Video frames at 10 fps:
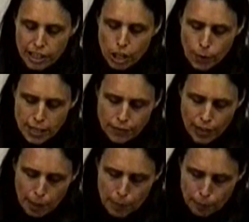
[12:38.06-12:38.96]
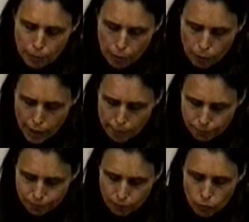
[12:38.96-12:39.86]
The UN Development
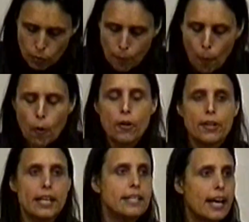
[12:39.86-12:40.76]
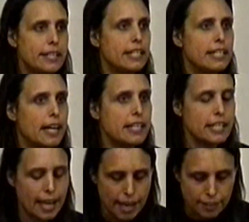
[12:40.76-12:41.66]
Program reported in
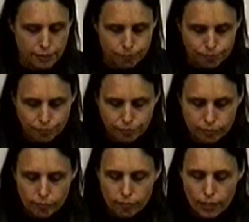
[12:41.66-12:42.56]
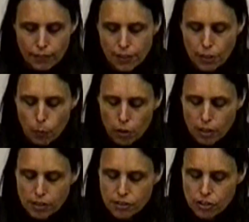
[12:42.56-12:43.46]
1998 that the
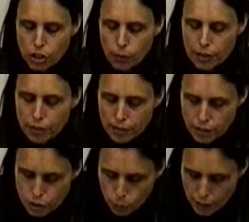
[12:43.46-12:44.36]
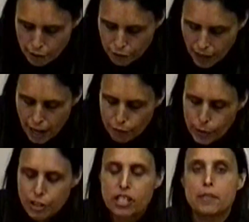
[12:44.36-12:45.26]
world's 225
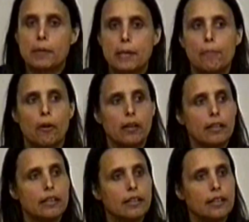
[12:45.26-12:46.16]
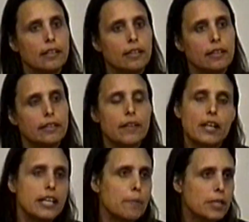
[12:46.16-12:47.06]
richest people, and
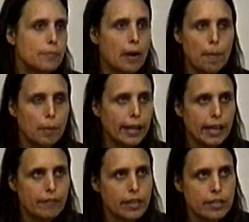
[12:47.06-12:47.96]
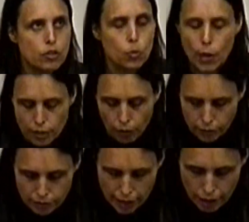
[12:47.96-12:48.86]
that number's probably even
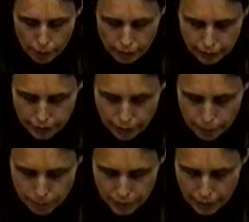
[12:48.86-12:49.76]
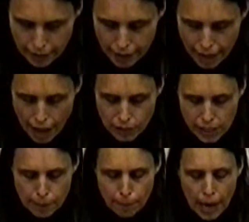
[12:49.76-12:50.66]
dwindled now, you know, have
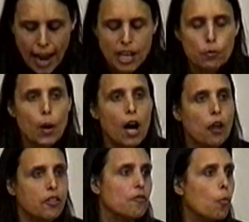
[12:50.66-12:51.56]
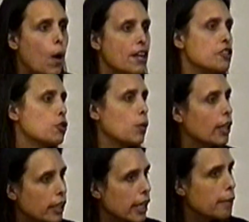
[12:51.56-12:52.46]
a combined wealth of one
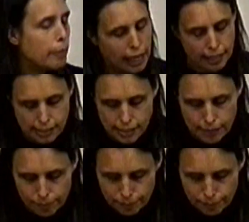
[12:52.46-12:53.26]
trillion bucks.